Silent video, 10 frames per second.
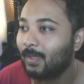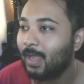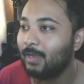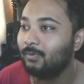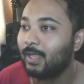
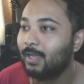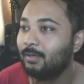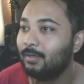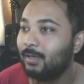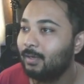Hydro
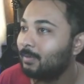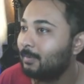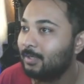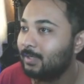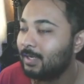Cannon,
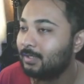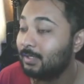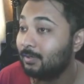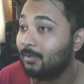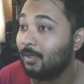I mean, that
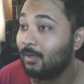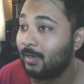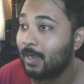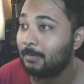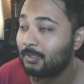did a lot
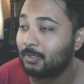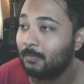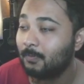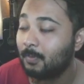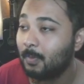of damage
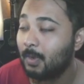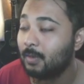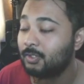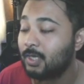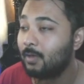coming from
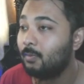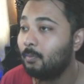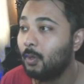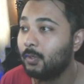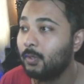a Shadow
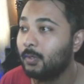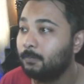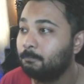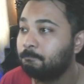Empoleon.